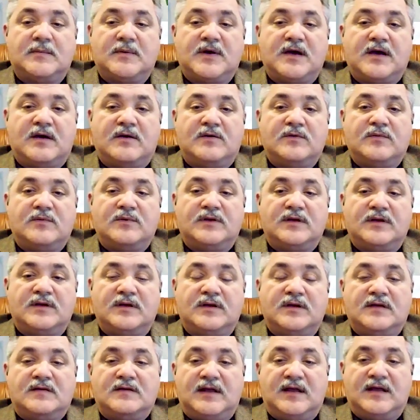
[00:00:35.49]
How do we
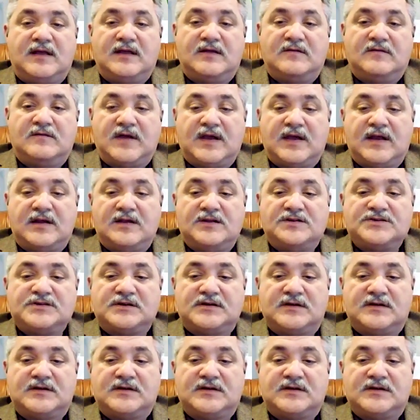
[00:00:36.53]
take advantage